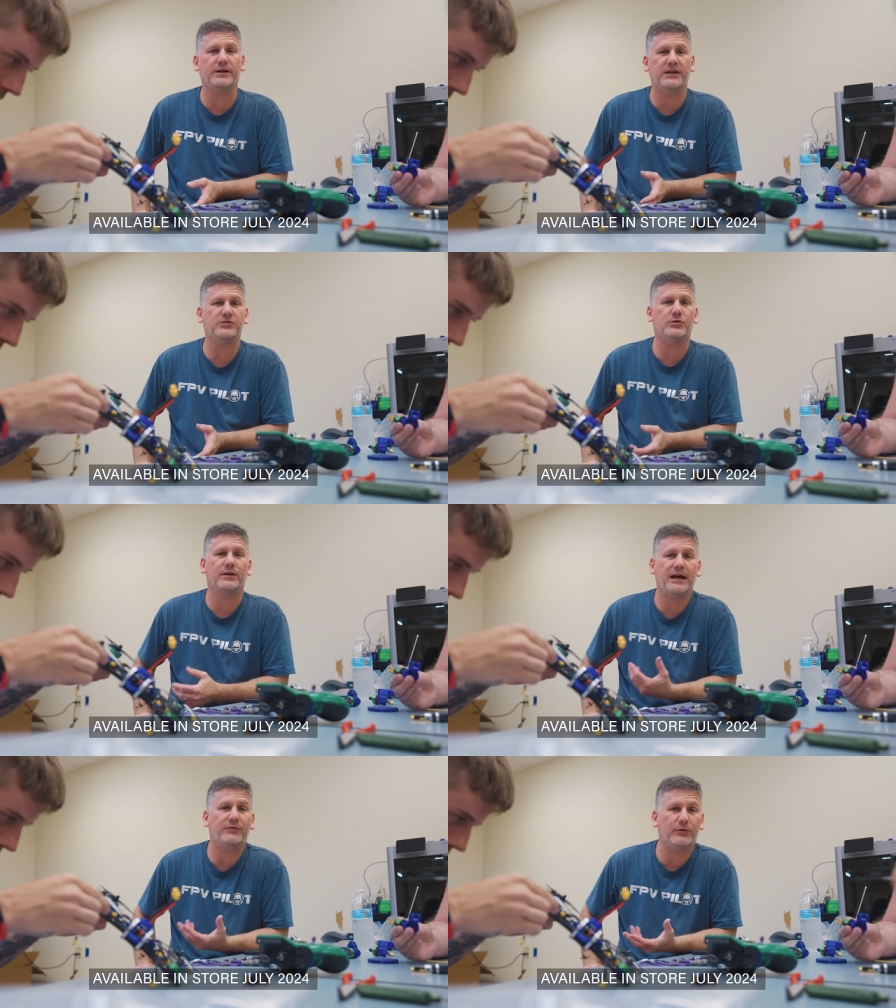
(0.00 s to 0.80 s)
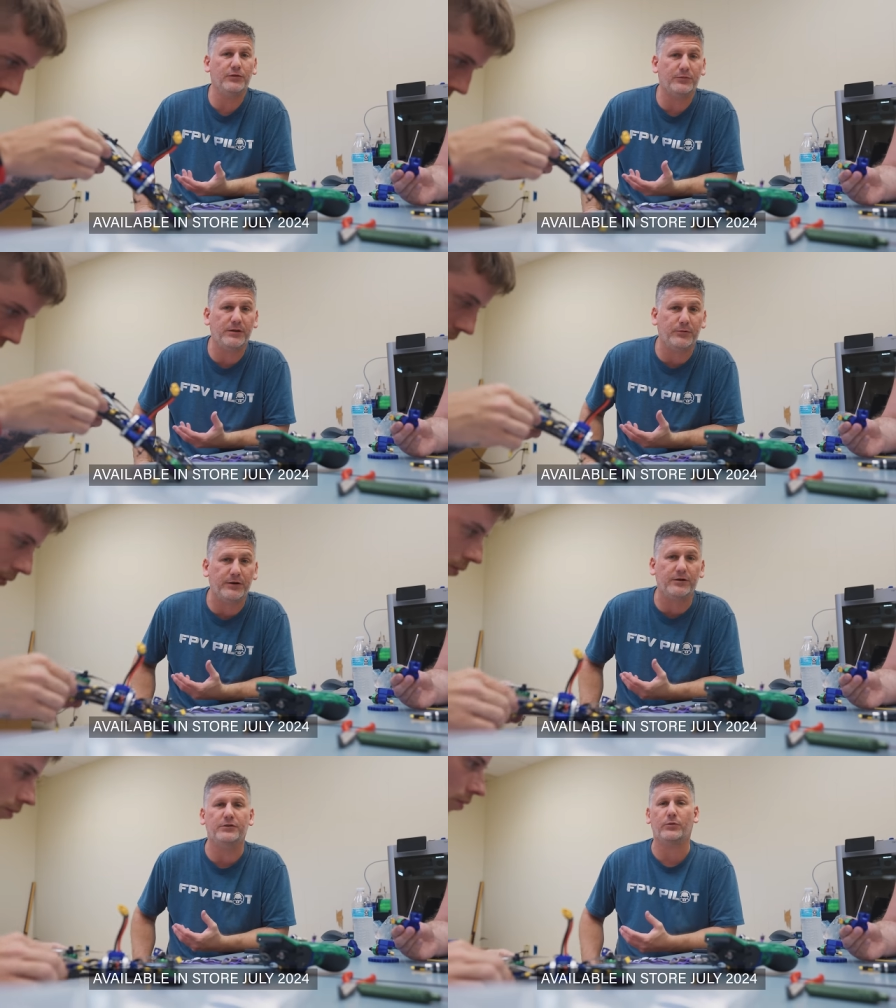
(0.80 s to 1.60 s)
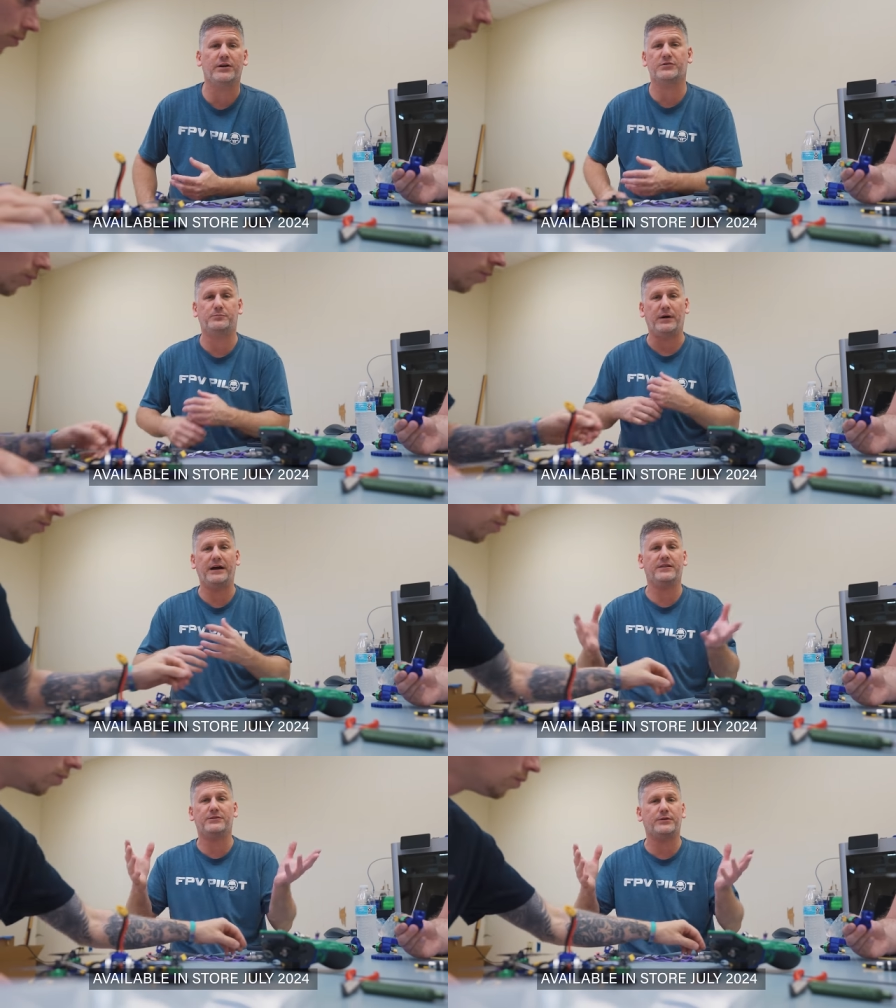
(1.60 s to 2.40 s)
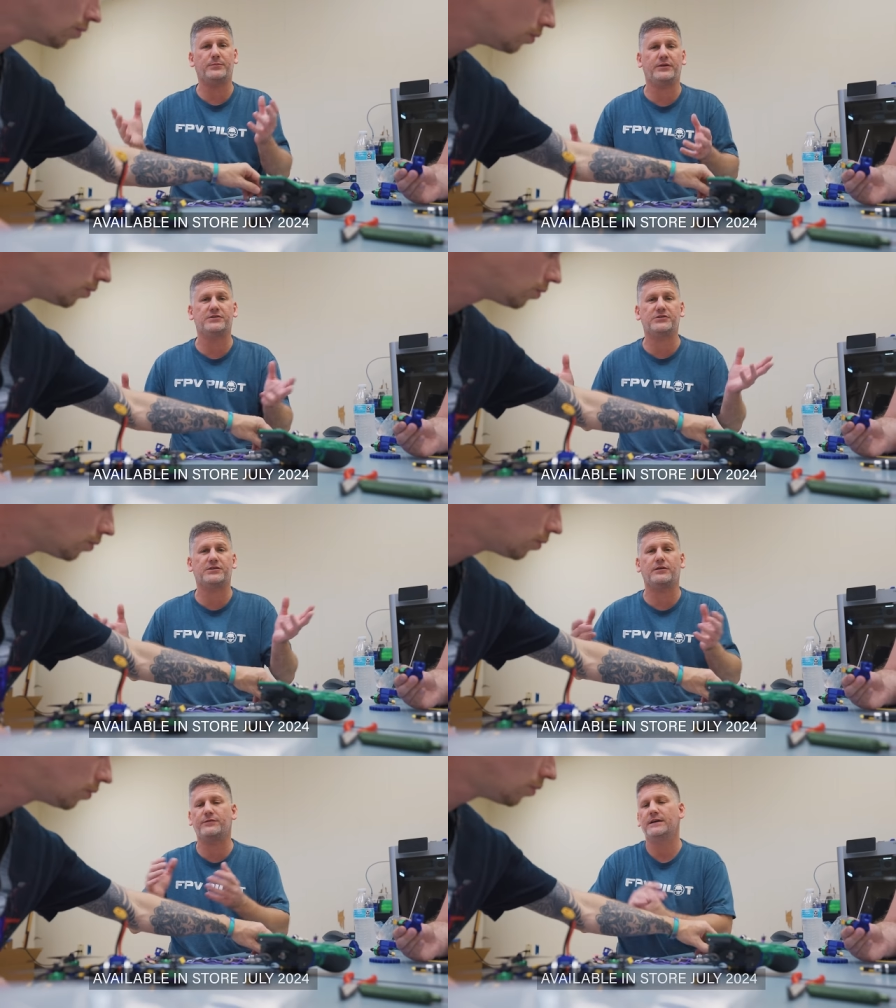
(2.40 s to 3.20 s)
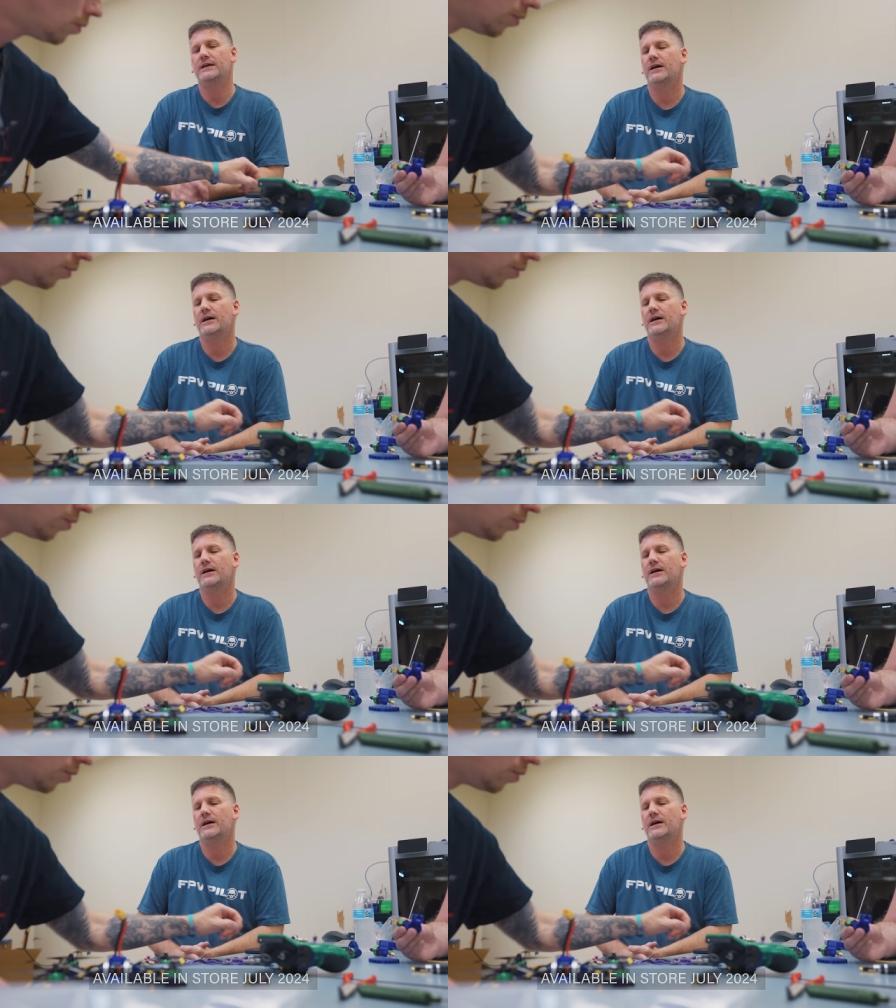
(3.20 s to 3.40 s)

in case you don't have your own three D printer and you want to just buy the three D prints yourself,